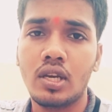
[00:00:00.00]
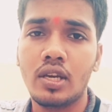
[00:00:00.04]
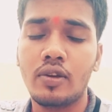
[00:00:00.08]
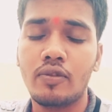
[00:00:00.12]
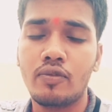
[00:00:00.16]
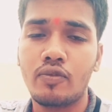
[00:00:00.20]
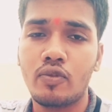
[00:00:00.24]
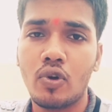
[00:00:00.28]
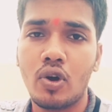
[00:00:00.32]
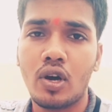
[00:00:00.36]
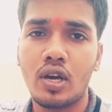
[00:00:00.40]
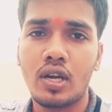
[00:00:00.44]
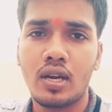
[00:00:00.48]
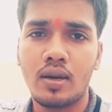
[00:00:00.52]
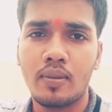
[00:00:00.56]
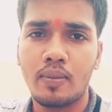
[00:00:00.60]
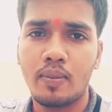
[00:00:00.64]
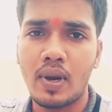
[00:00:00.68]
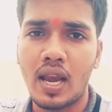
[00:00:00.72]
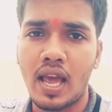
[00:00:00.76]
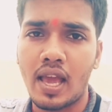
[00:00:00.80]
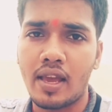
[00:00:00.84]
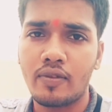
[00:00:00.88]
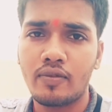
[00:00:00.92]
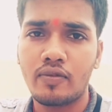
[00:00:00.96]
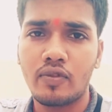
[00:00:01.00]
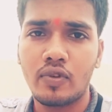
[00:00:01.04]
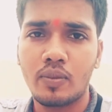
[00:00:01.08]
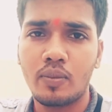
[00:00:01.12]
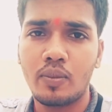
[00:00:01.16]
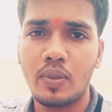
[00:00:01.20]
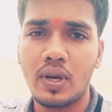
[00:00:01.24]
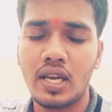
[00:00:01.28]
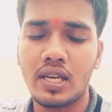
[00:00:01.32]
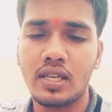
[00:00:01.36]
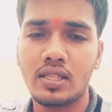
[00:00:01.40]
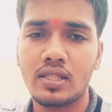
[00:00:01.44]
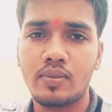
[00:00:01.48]
If you are applying for
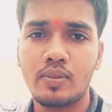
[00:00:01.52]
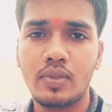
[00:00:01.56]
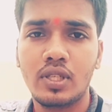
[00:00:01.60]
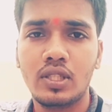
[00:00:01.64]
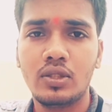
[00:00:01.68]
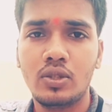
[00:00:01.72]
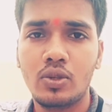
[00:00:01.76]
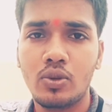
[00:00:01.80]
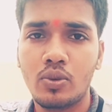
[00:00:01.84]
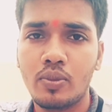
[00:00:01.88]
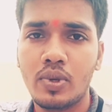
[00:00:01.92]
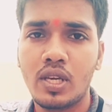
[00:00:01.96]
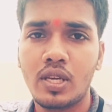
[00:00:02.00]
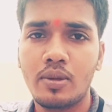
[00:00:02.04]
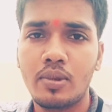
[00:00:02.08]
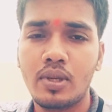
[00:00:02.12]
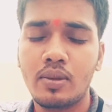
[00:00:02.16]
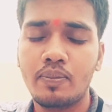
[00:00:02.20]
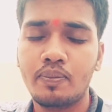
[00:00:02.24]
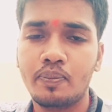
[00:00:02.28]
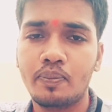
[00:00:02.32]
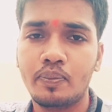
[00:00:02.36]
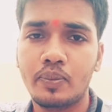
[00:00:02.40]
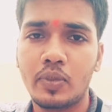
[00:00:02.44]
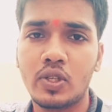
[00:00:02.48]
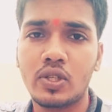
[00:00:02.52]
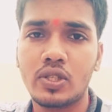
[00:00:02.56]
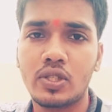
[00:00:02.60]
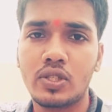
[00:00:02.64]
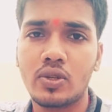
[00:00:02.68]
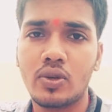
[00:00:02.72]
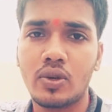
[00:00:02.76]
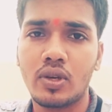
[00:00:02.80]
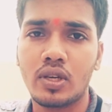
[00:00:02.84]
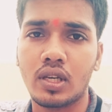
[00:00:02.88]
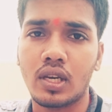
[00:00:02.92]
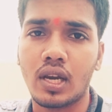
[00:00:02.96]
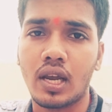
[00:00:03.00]
placement, you may be
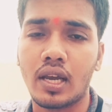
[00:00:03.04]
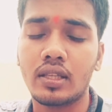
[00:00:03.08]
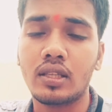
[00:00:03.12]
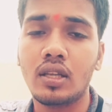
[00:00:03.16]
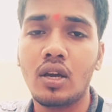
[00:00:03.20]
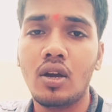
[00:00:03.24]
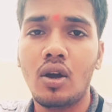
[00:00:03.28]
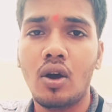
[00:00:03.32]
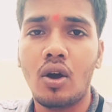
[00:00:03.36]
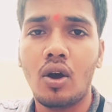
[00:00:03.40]
pursuing, right?